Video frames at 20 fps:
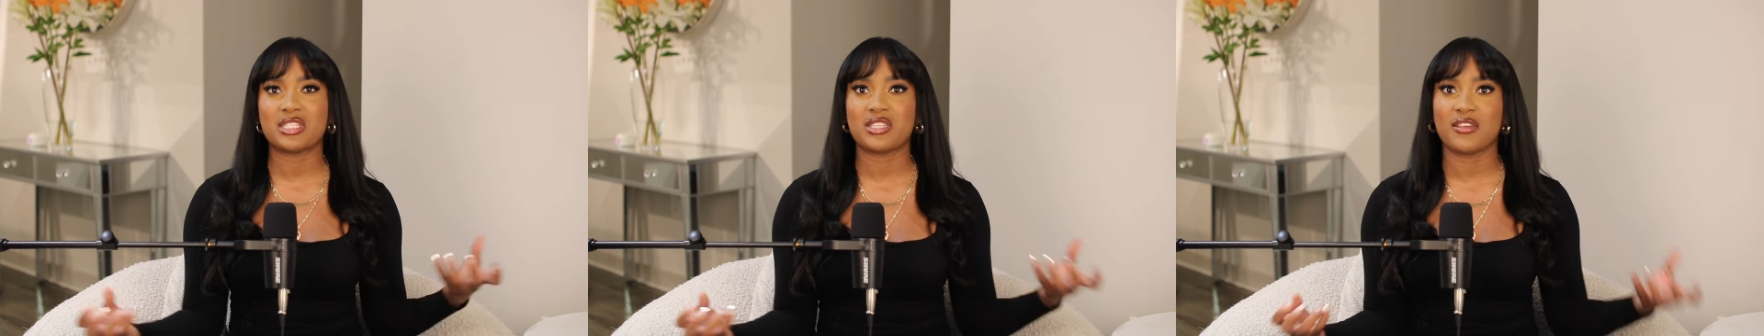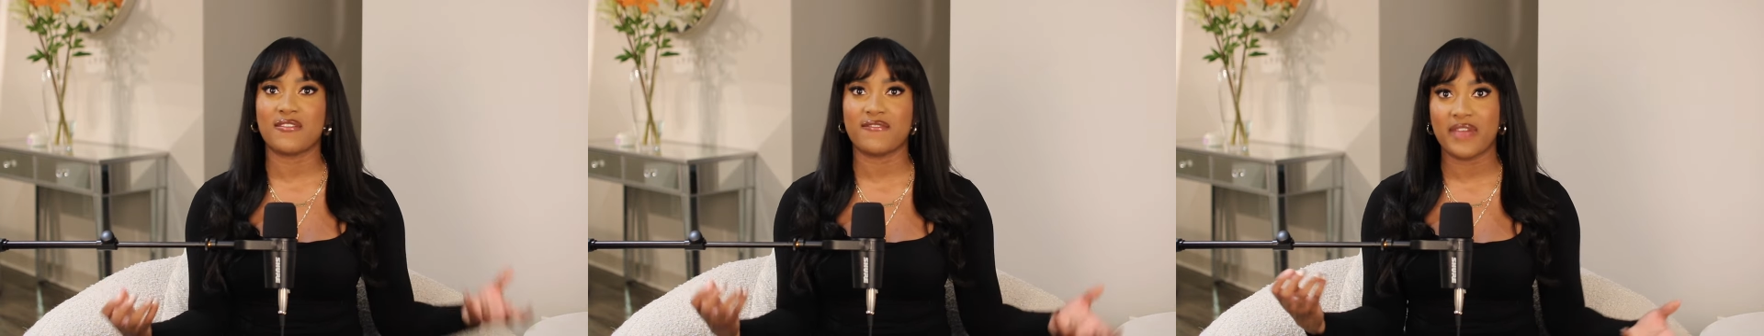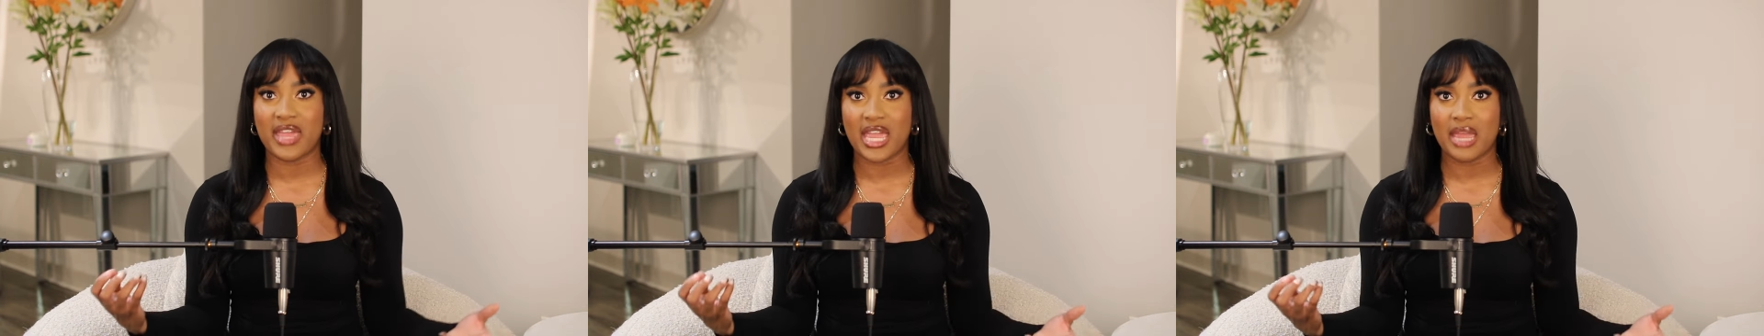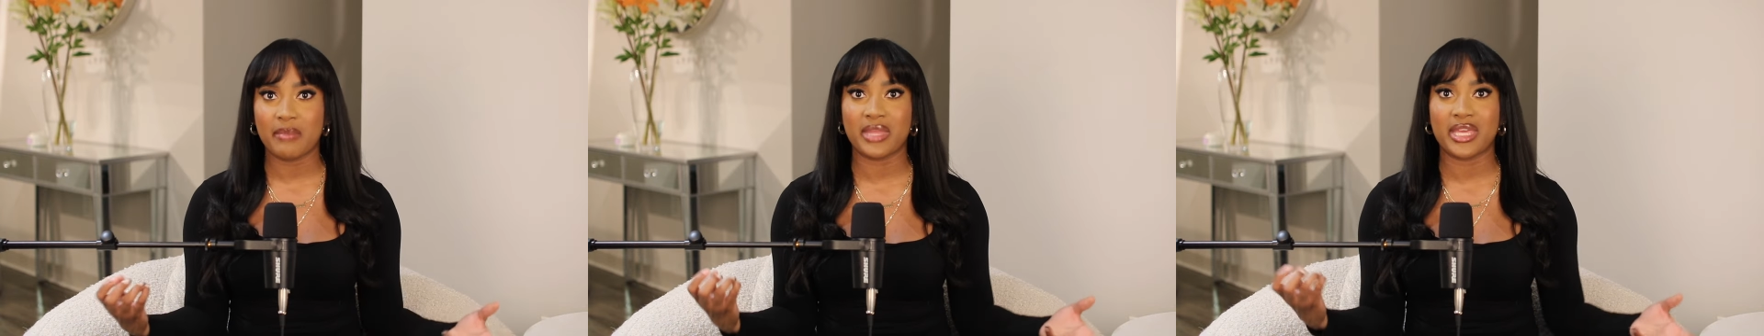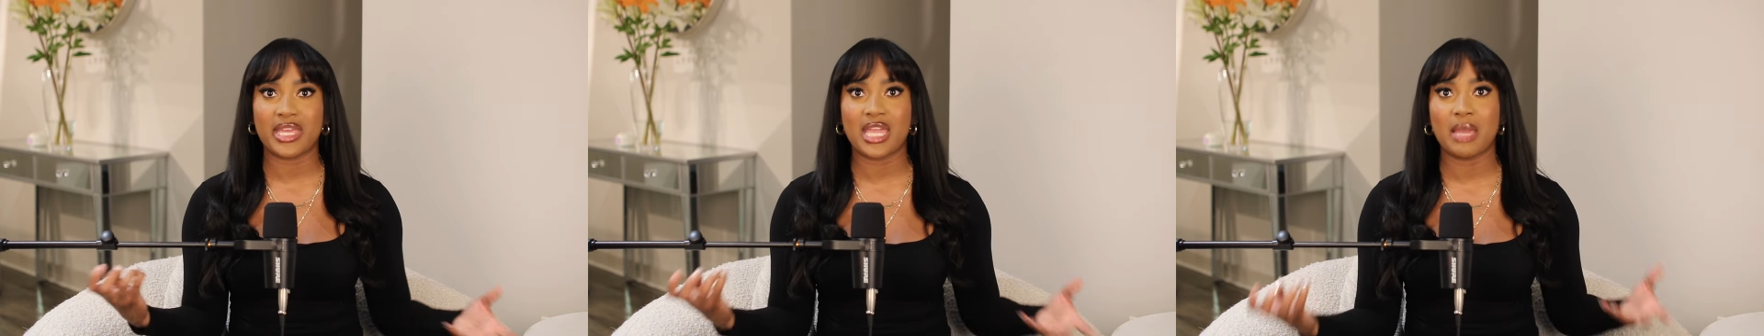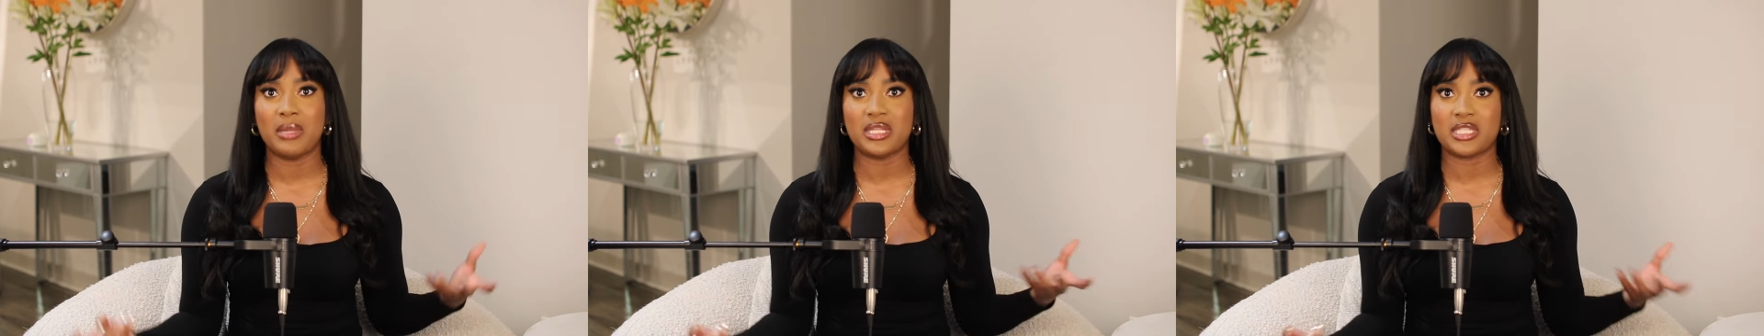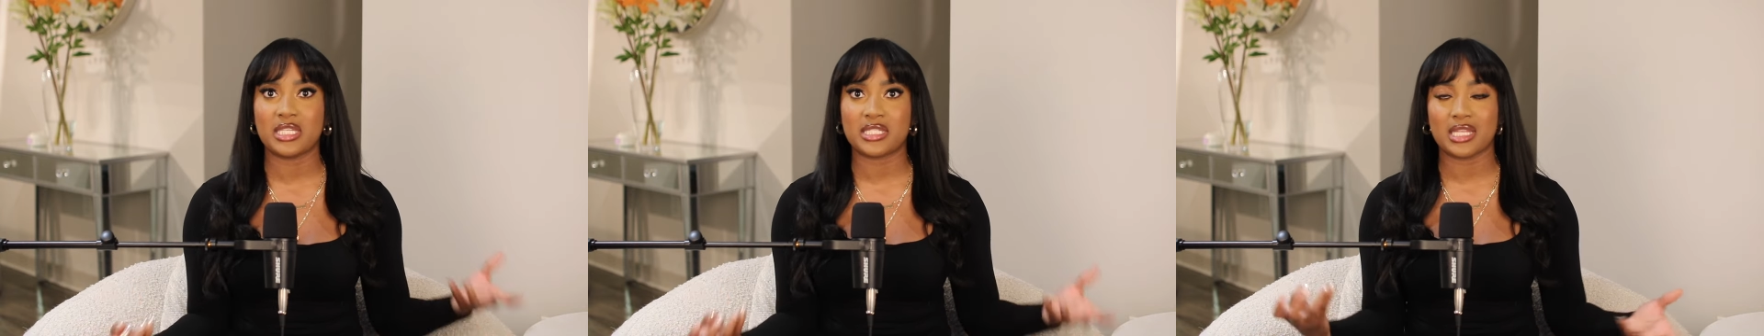into fame, they
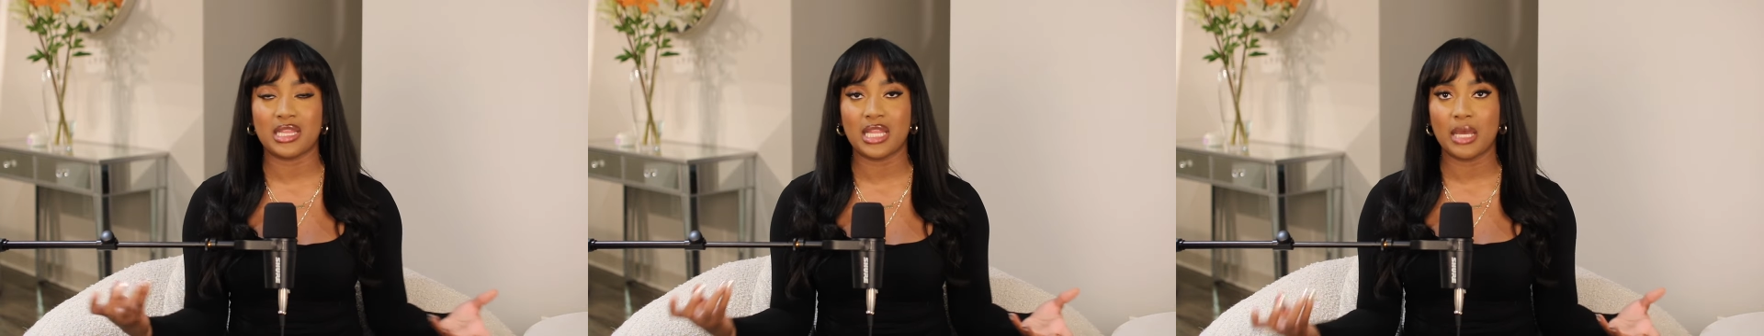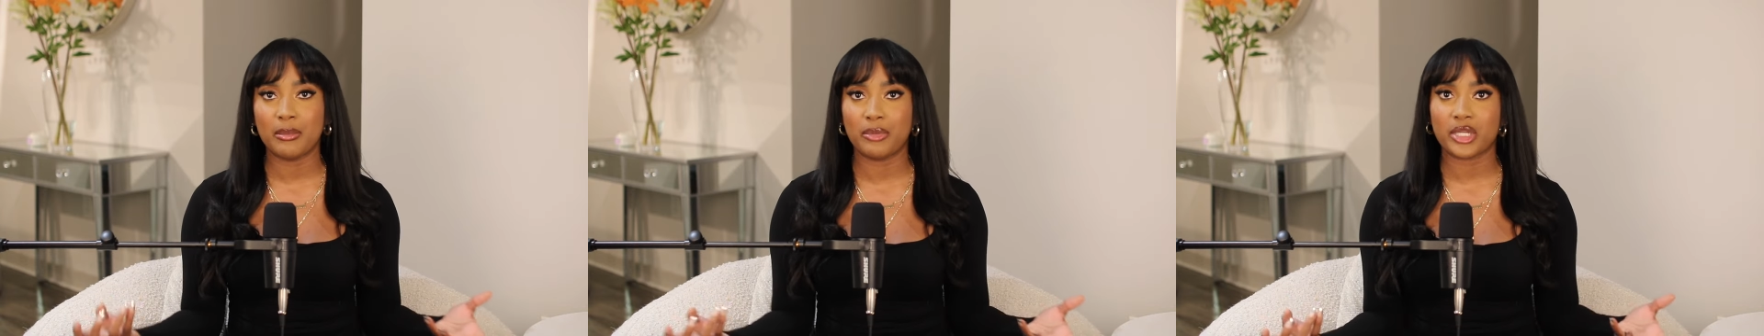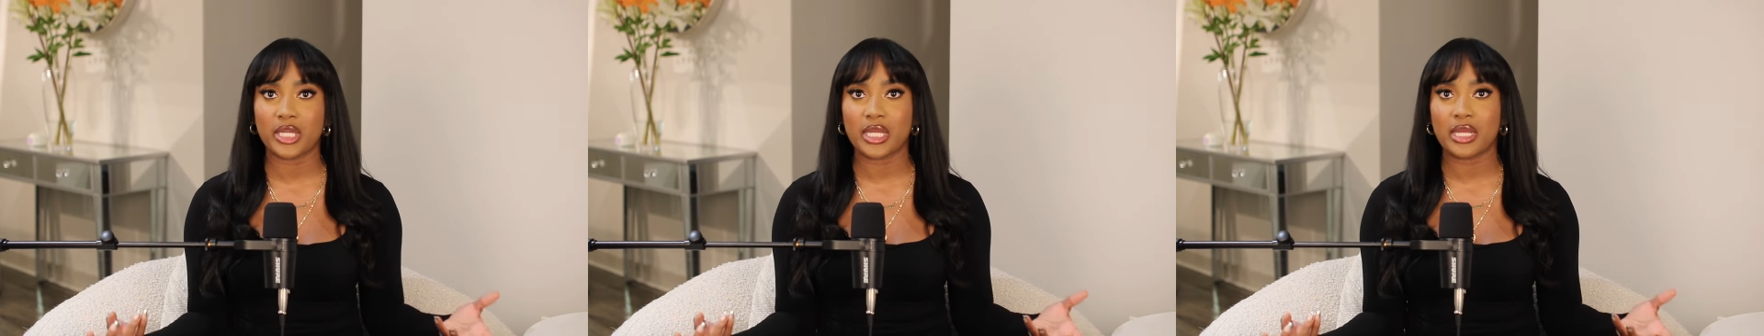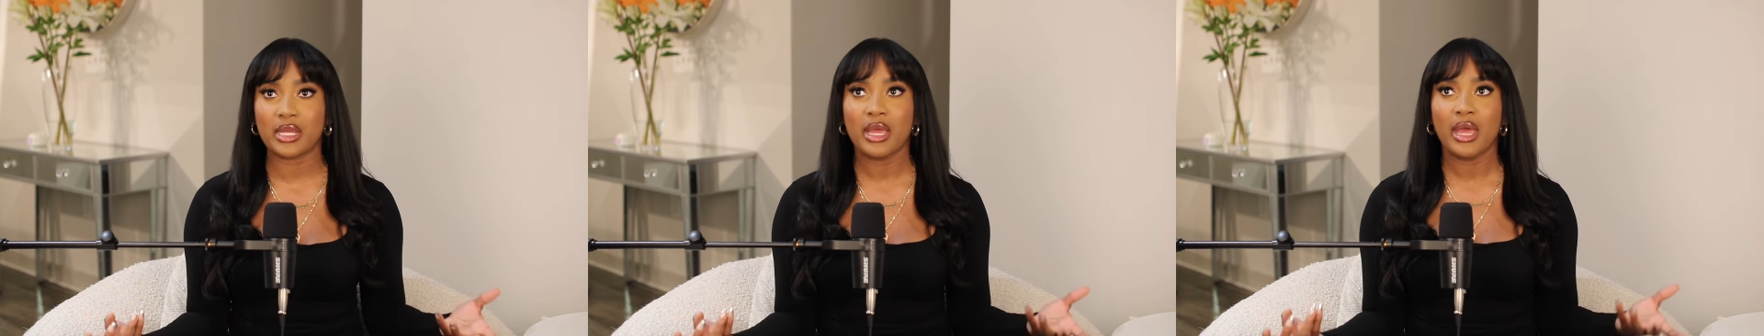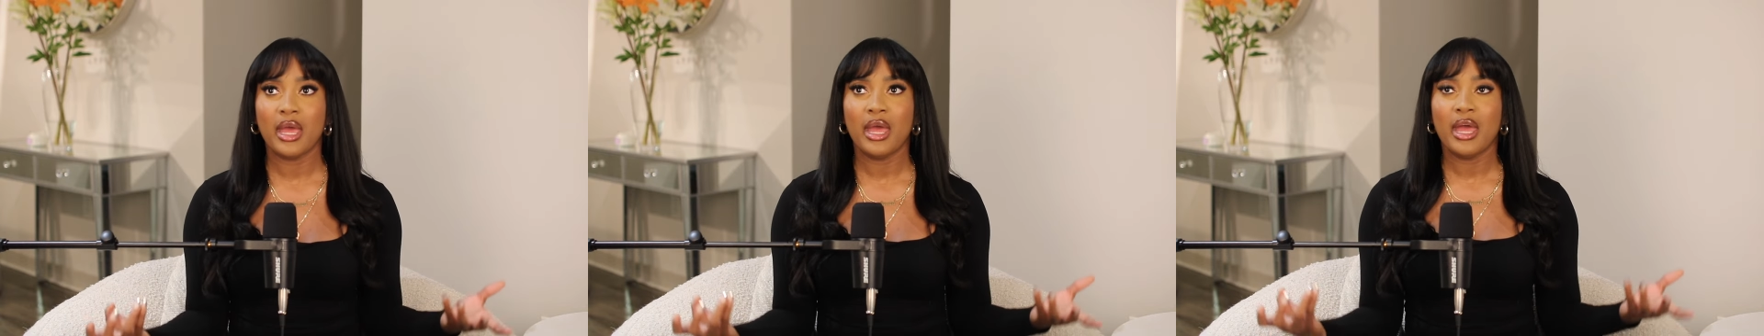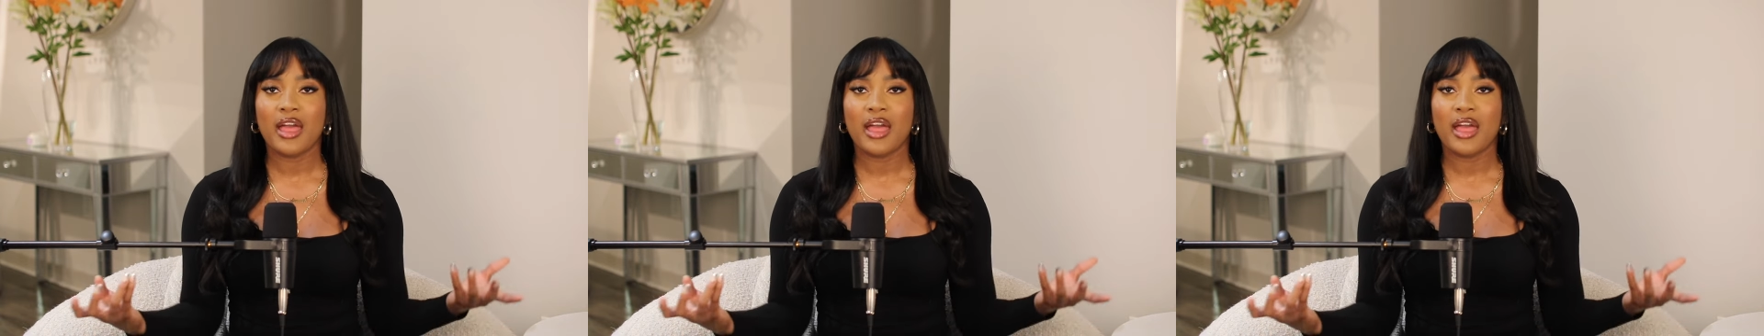came into celebrity,